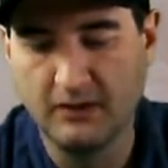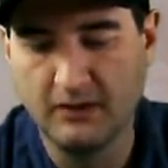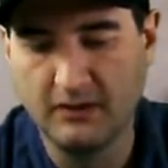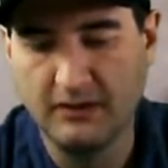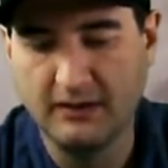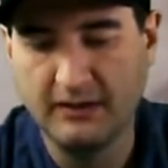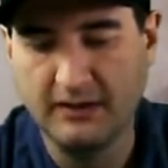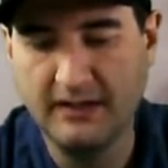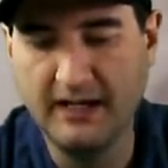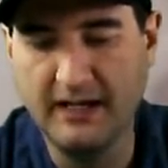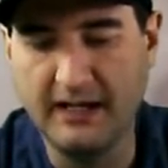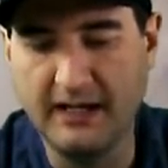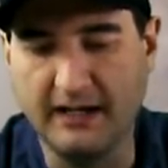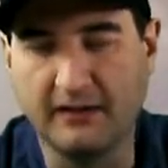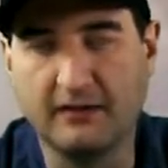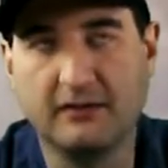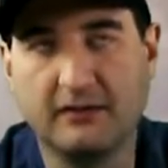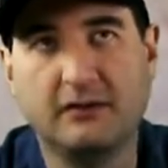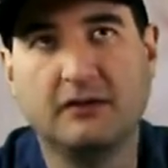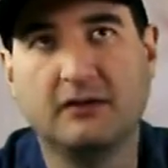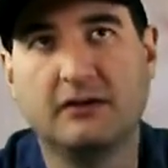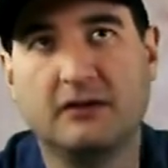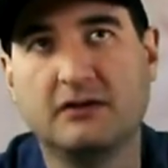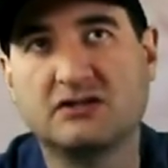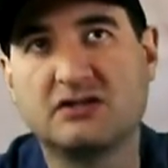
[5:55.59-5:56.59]
Yeah,
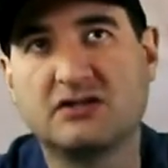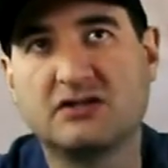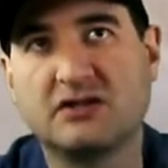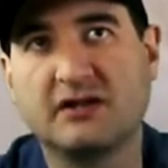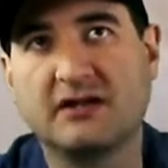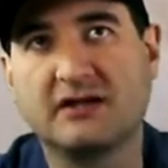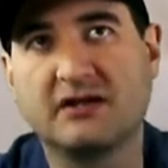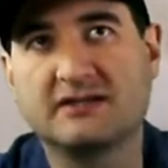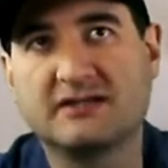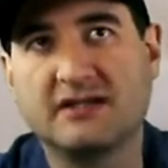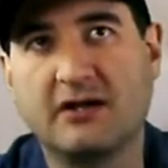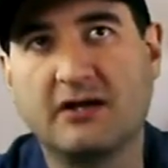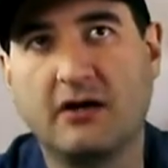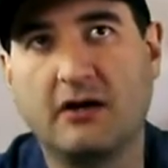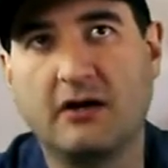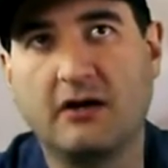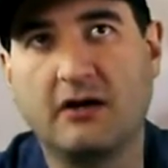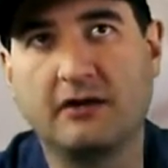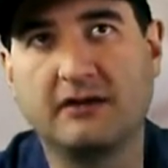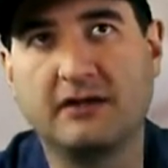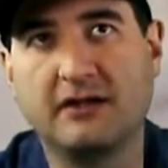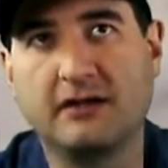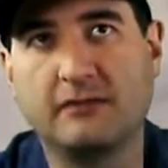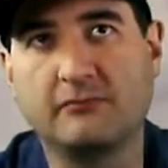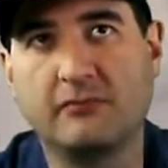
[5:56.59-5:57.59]
so that's a
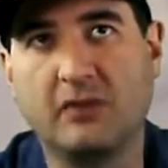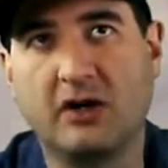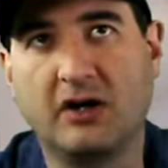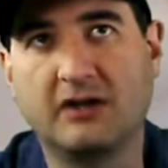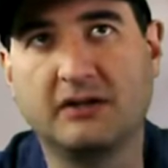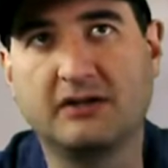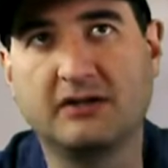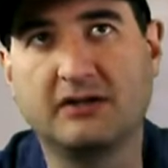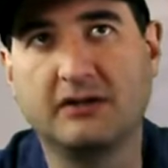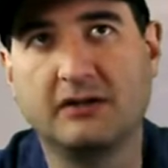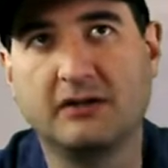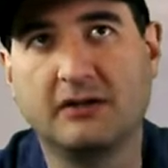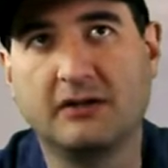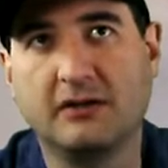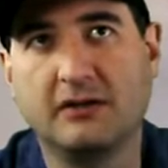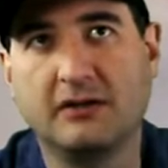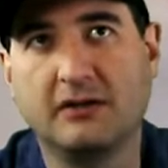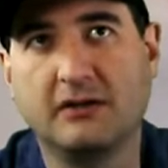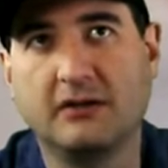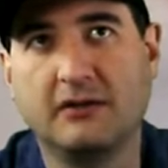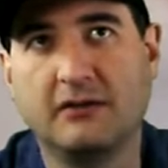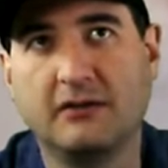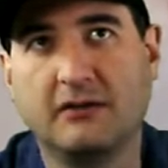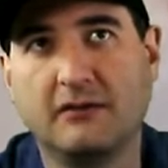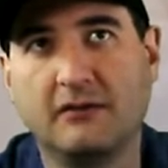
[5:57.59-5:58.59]
holiday mug.
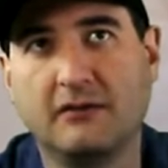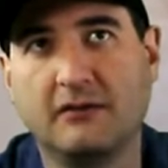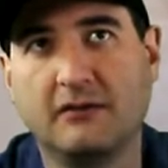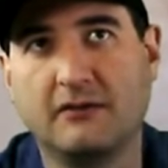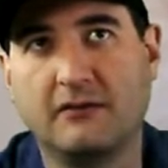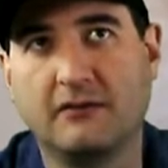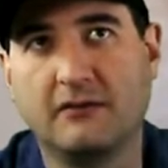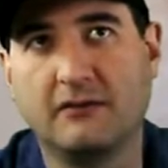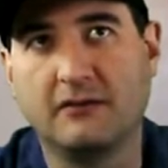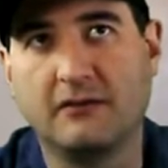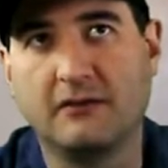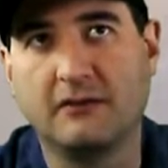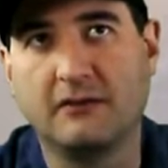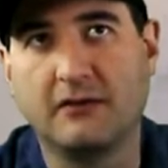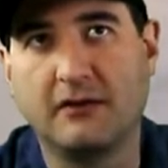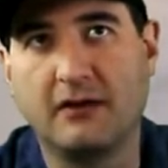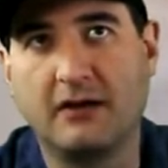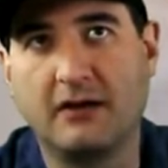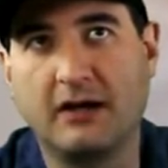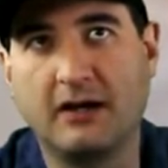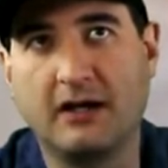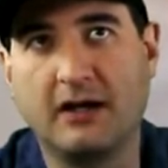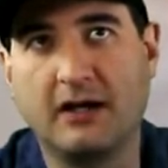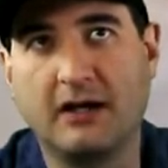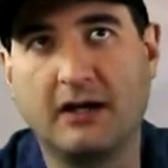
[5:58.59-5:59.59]

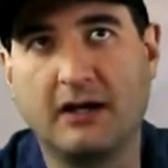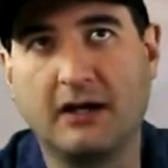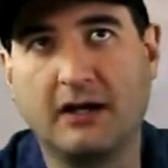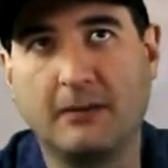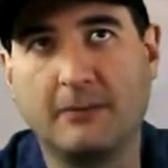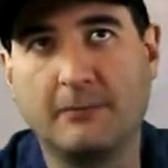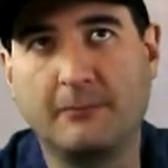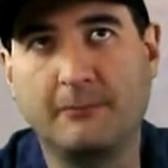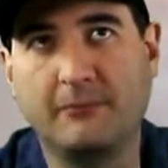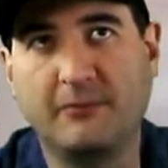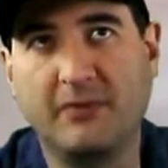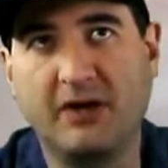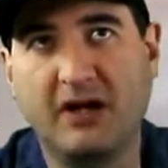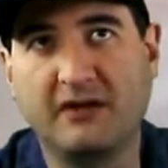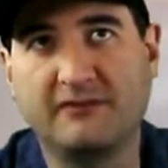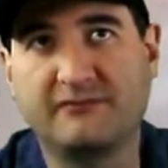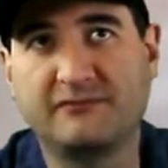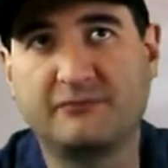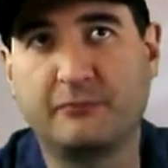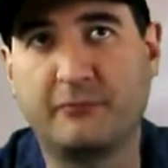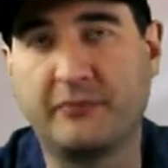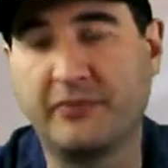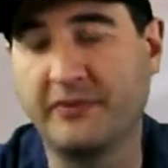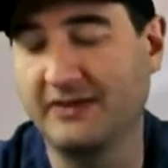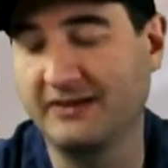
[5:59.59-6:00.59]
Um,
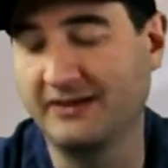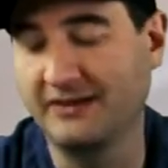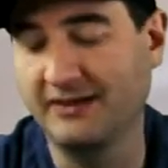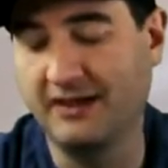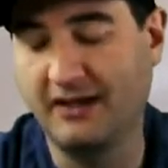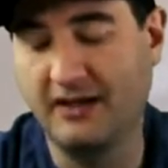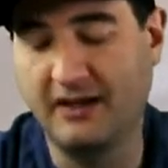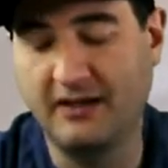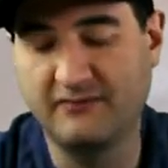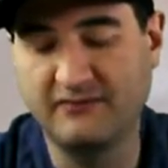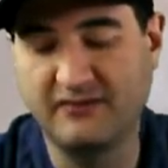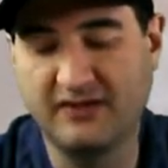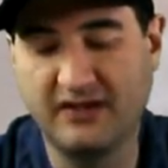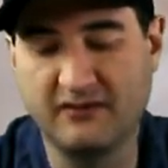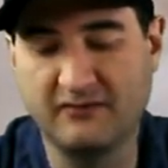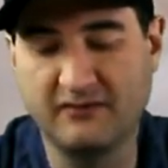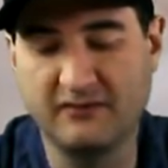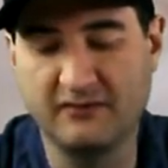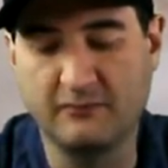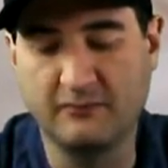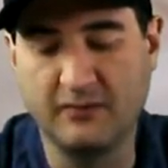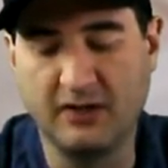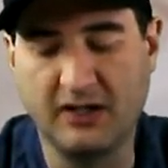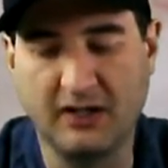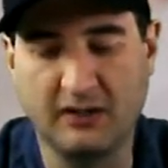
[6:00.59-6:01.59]
I've been I've given
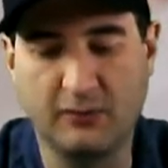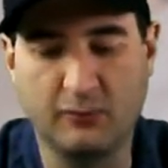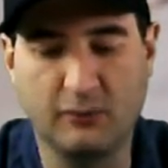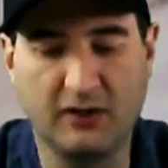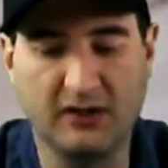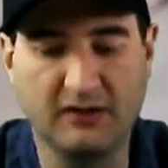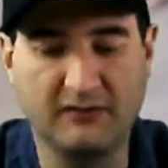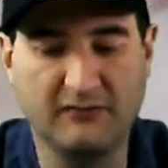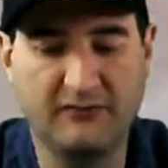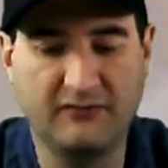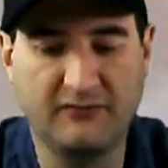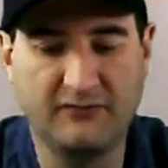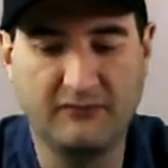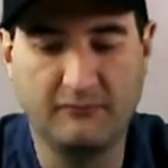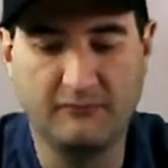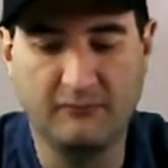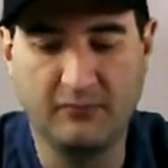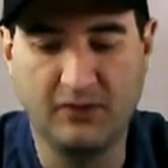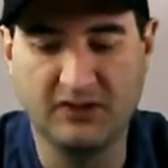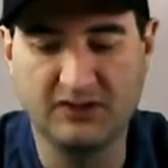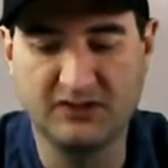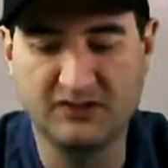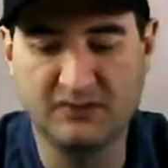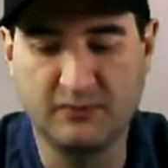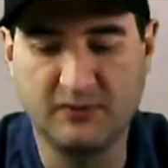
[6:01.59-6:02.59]
my wife
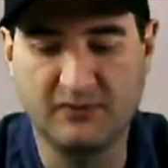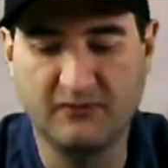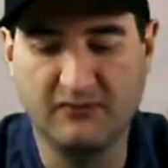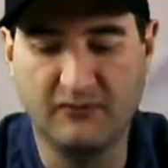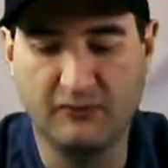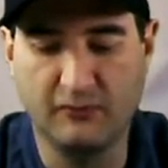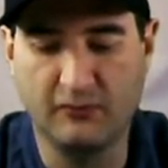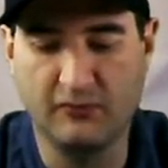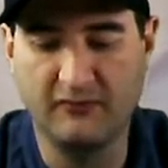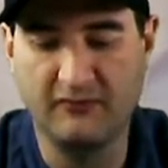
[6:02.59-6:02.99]
mugs before